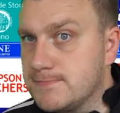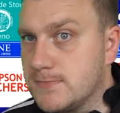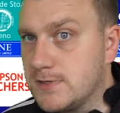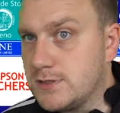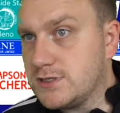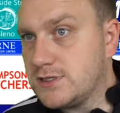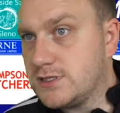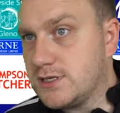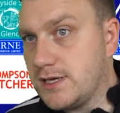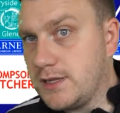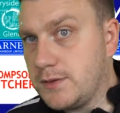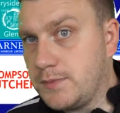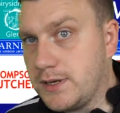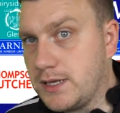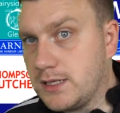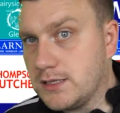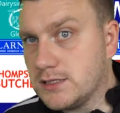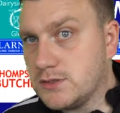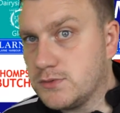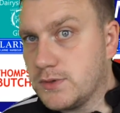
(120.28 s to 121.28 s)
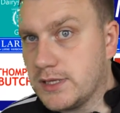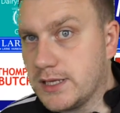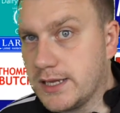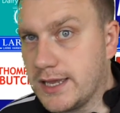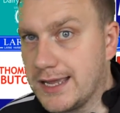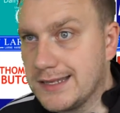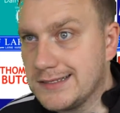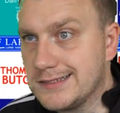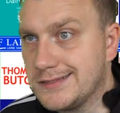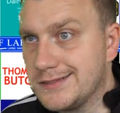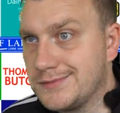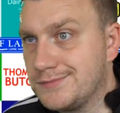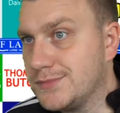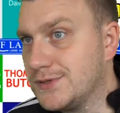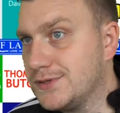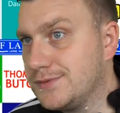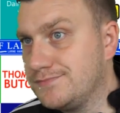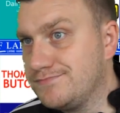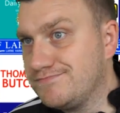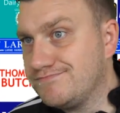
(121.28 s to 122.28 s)
As I say, the penalties went against them,
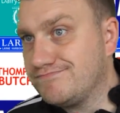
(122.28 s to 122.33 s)
but